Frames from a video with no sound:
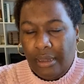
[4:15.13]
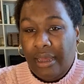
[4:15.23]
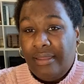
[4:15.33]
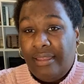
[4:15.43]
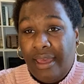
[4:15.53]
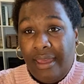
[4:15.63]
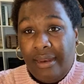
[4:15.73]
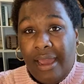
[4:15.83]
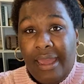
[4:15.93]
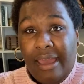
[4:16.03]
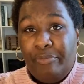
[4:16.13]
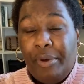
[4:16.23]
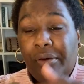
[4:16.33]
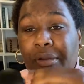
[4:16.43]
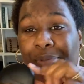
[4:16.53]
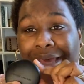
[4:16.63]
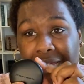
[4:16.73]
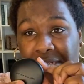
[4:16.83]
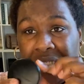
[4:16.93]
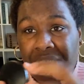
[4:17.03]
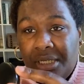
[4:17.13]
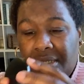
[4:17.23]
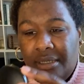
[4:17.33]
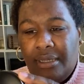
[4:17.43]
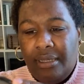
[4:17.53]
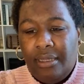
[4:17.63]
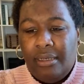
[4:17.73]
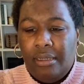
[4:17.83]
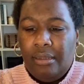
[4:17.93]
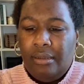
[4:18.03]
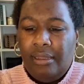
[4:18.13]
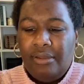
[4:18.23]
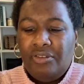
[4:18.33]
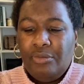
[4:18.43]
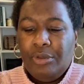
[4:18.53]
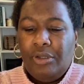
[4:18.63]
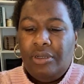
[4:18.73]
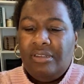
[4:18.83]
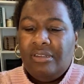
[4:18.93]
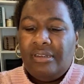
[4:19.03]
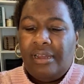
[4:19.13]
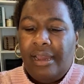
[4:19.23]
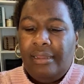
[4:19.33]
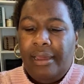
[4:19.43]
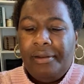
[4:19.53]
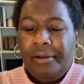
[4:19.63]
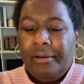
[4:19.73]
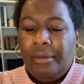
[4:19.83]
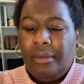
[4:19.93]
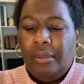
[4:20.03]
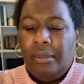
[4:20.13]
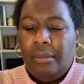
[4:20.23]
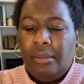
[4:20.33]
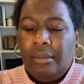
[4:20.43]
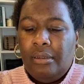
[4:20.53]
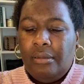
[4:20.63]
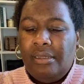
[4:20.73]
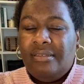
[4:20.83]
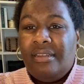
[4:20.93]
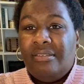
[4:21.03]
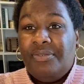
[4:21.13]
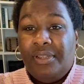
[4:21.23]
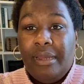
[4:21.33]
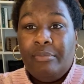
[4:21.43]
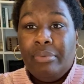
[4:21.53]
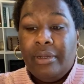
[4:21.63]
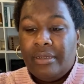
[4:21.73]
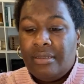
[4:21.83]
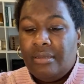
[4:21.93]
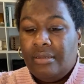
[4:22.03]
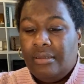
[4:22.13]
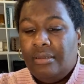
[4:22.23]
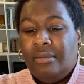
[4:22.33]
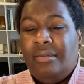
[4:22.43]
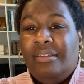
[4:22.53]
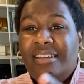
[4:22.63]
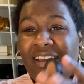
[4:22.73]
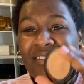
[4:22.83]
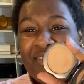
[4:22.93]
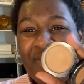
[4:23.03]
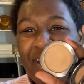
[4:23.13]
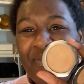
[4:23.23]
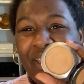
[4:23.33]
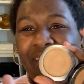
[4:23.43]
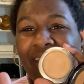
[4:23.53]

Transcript: And then I have Peau de Pêche in the super loaded tinted highlighter. These things feel like bricks. They're so heavy.